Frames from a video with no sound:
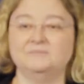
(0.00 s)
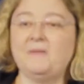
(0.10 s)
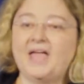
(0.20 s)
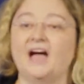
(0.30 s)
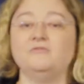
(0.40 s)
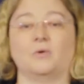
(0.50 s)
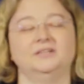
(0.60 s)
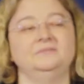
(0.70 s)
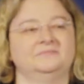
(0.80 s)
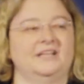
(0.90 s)
team may have
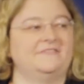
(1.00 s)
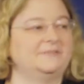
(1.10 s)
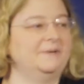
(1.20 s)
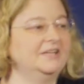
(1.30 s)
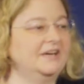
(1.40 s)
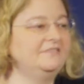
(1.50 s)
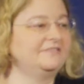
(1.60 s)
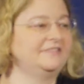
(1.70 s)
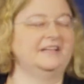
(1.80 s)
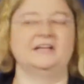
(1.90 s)
one, if it's big
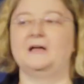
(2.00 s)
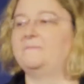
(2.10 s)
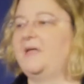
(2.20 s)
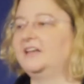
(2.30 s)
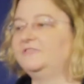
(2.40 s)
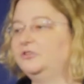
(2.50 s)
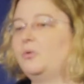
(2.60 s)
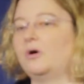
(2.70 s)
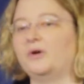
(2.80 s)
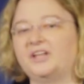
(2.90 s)
enough, and if
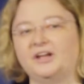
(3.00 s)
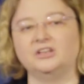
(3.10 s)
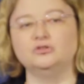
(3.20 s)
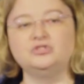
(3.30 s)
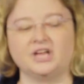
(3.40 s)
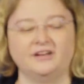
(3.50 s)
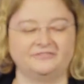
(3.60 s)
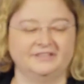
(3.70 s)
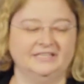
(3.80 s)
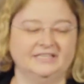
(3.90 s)
you are working on new
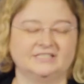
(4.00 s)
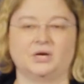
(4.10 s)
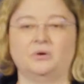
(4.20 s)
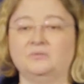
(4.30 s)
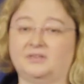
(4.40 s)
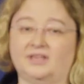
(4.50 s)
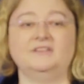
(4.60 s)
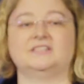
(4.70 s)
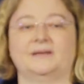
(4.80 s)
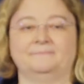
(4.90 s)
stuff, so give
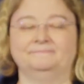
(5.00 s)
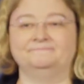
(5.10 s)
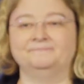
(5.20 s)
it to them.